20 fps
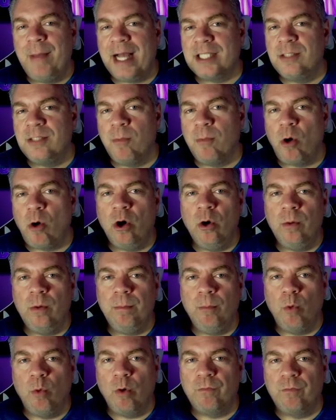tomorrow.
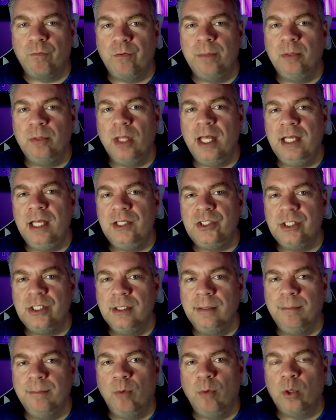More free plays,
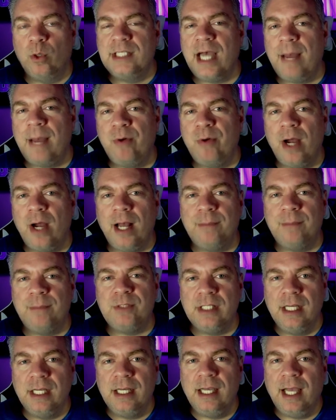more top
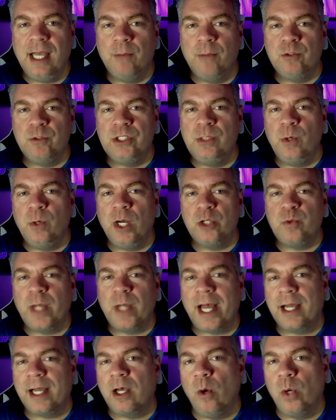props, and we'll see what else we
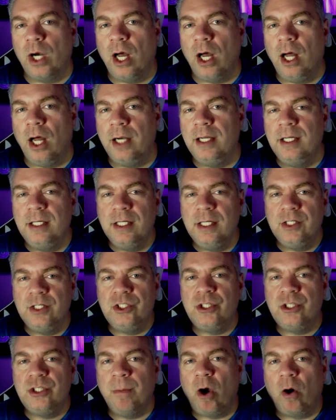got going on
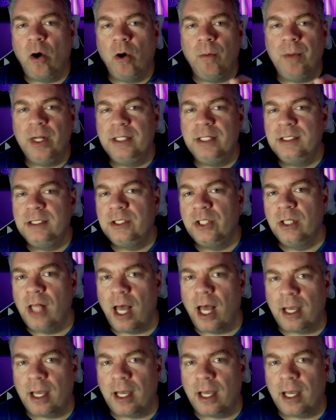tomorrow. But good luck.